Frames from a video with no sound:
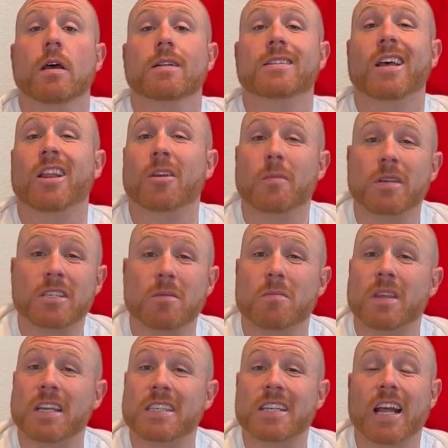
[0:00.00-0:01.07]
telling me some
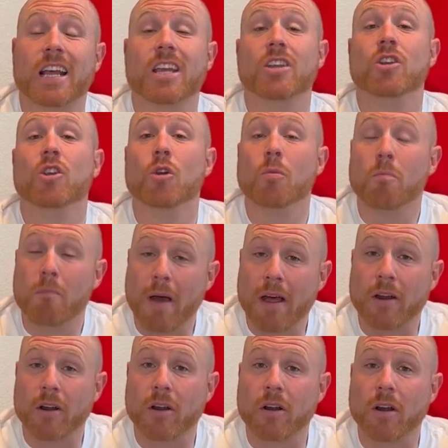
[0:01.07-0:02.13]
things that I can do
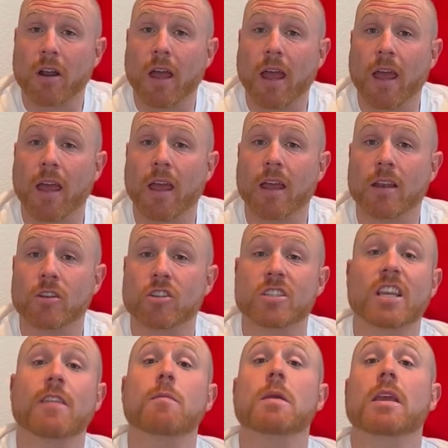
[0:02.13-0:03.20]
better, and just
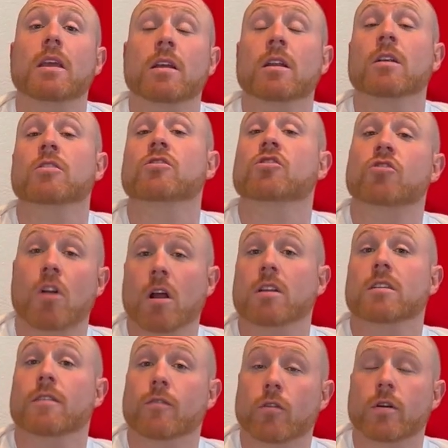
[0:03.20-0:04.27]
give me
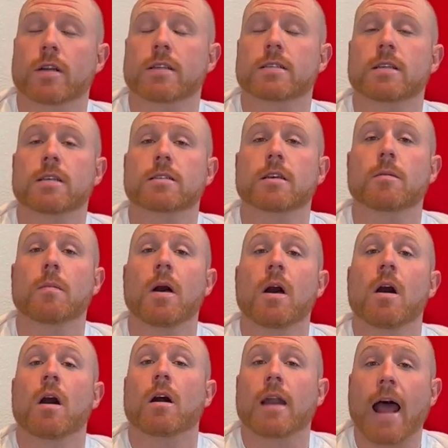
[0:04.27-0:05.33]
constructive criticism
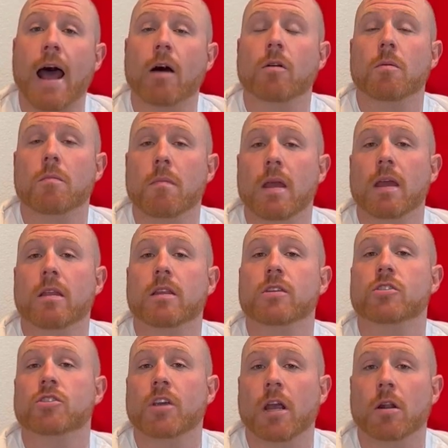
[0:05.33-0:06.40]
on how to make
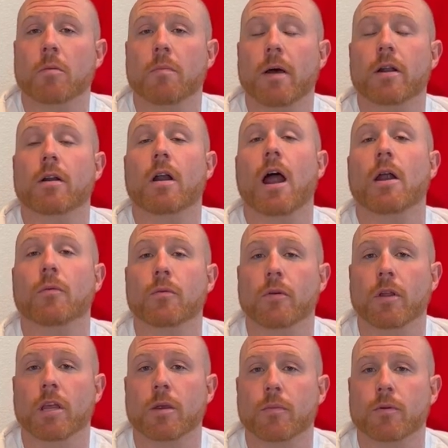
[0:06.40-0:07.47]
this channel better. I
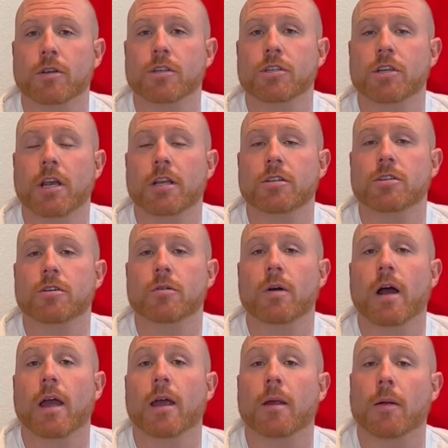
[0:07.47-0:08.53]
really appreciate you.
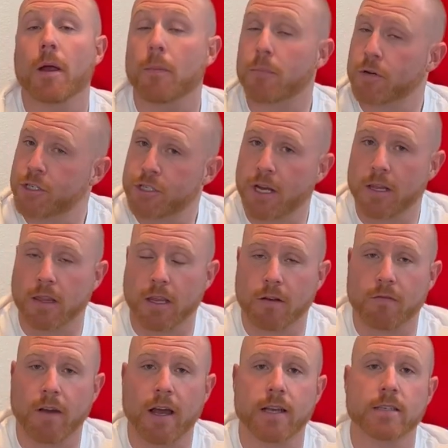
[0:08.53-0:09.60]
I appreciate the
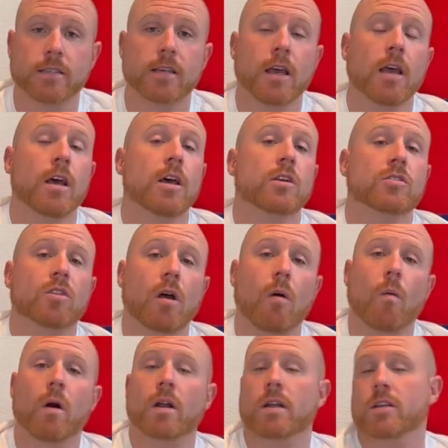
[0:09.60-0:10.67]
advice. So I
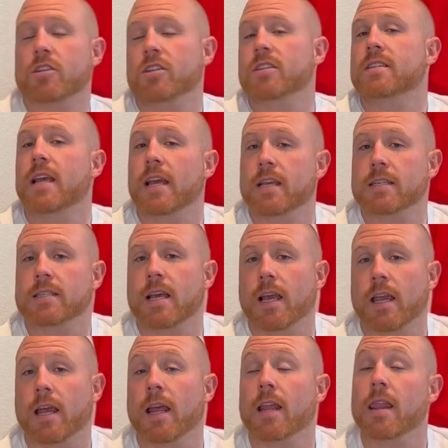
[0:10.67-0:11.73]
wanted to just take a
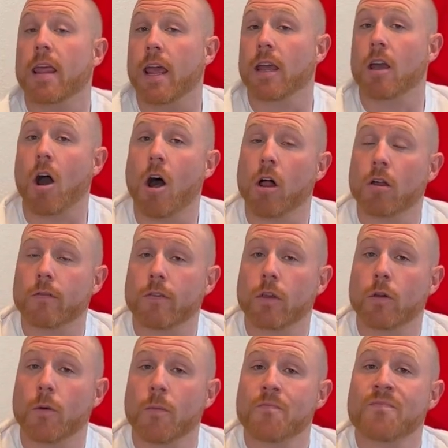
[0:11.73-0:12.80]
second and thank all of
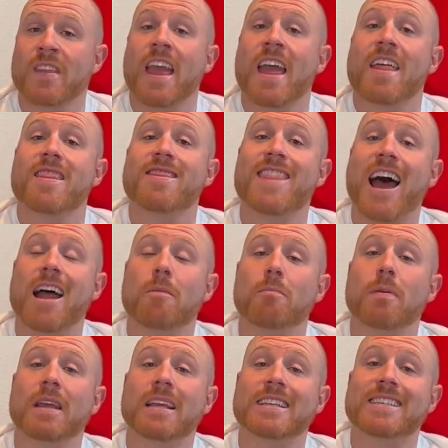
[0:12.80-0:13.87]
you. That
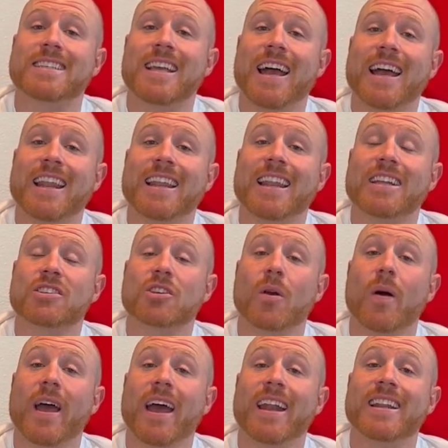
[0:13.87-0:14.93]
being said, let's go
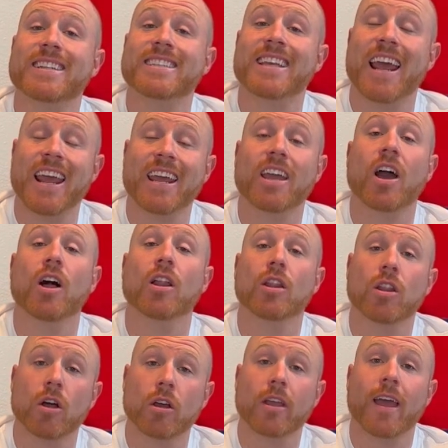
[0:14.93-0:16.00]
ahead and take a
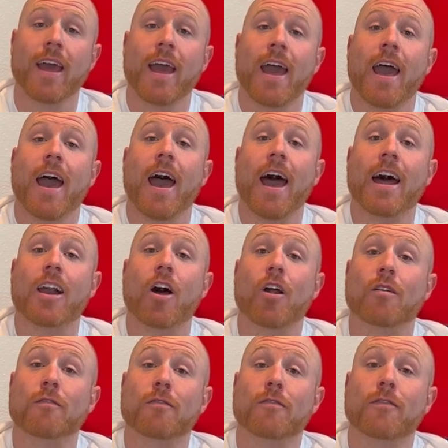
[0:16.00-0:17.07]
look at
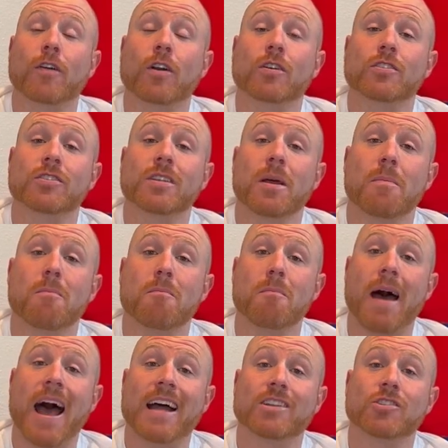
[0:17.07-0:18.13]
our first
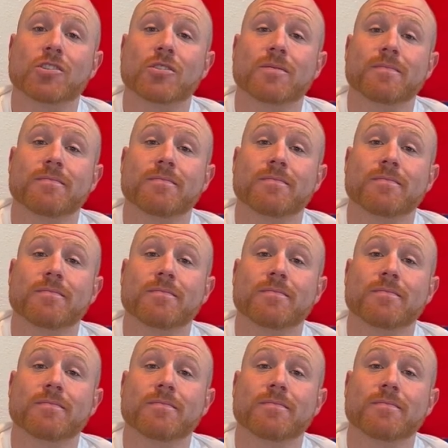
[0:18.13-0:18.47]
match.